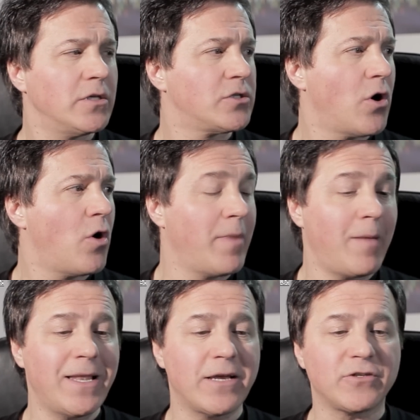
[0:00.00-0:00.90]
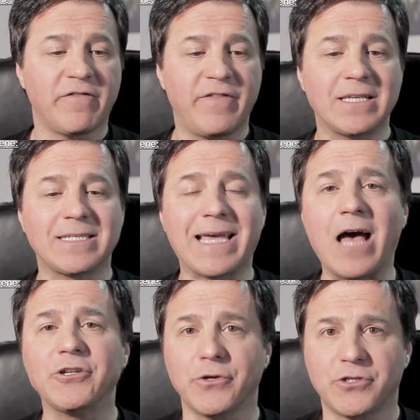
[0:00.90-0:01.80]
So maybe there's a fixed
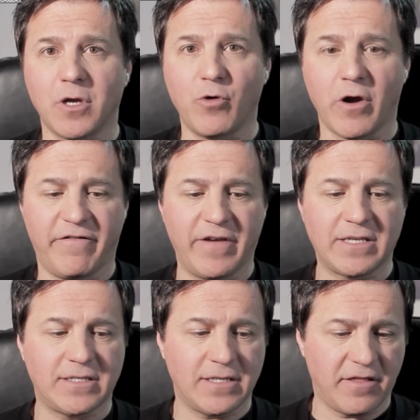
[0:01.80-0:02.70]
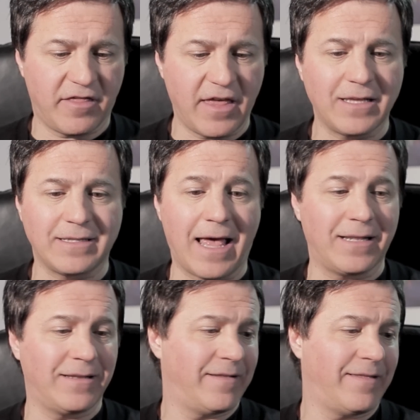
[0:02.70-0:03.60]
counter somewhere, a fixed thing
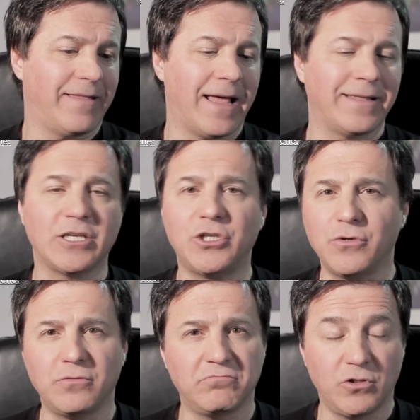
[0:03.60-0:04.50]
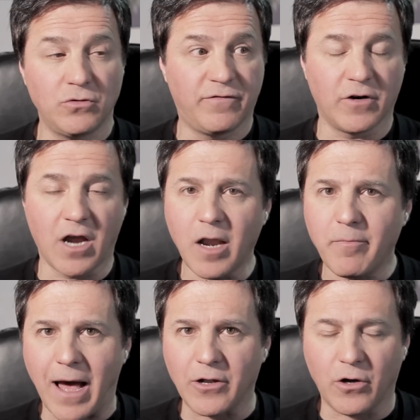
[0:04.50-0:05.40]
that, that that, you you forgot
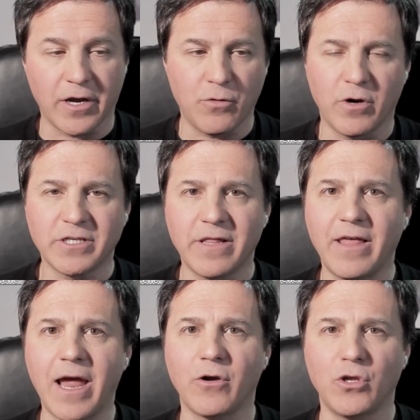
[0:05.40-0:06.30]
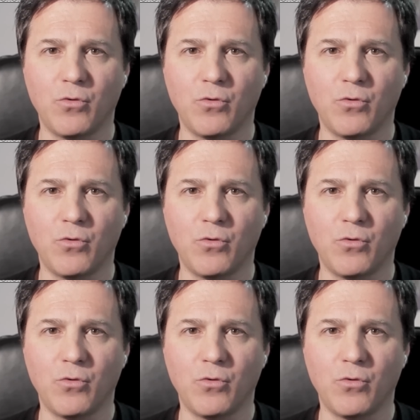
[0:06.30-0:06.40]
about or it wasn't there.